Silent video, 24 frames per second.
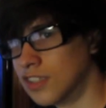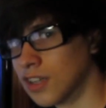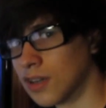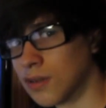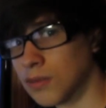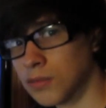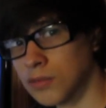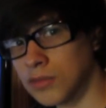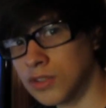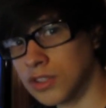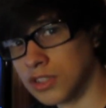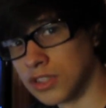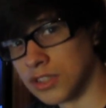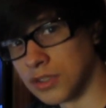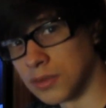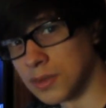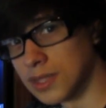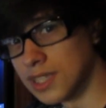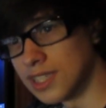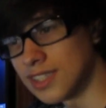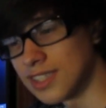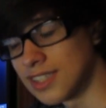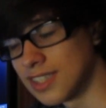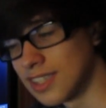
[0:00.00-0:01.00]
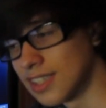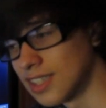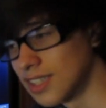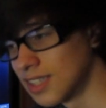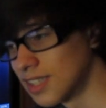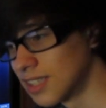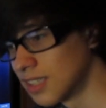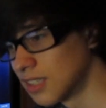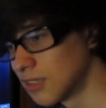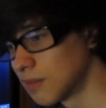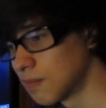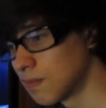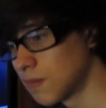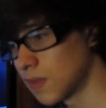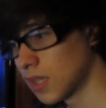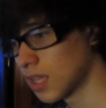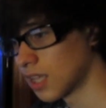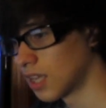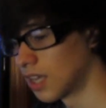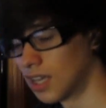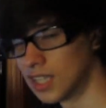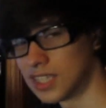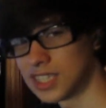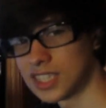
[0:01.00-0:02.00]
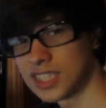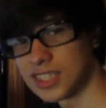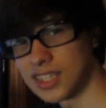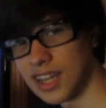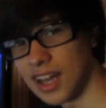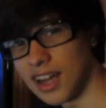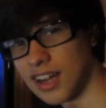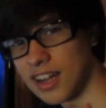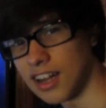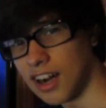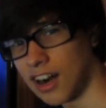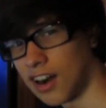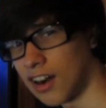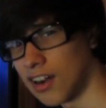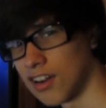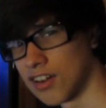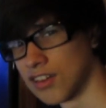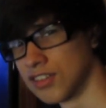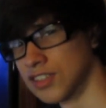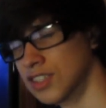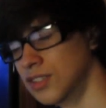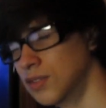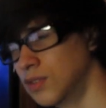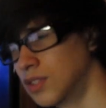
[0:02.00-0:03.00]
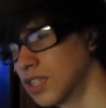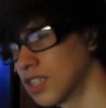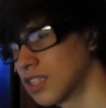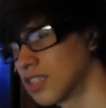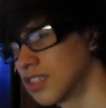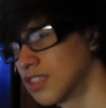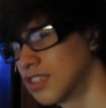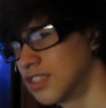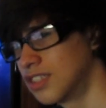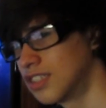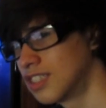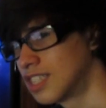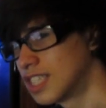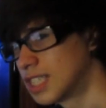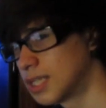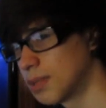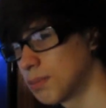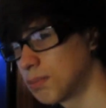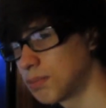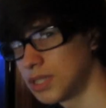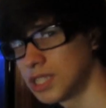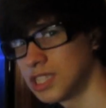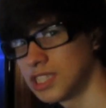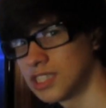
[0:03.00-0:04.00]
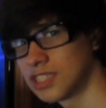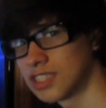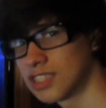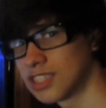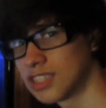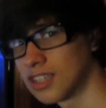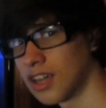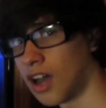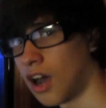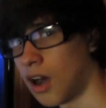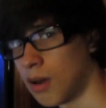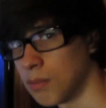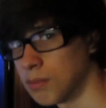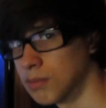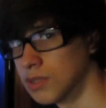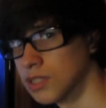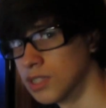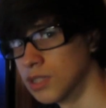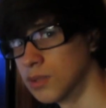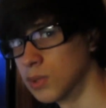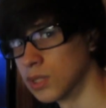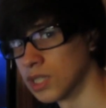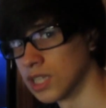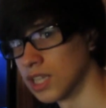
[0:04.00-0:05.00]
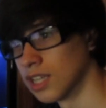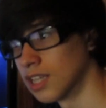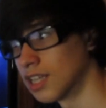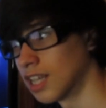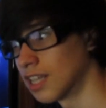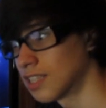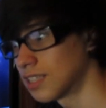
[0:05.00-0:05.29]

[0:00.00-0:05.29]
Don't do it. It's not hard, you just simply stop doing it.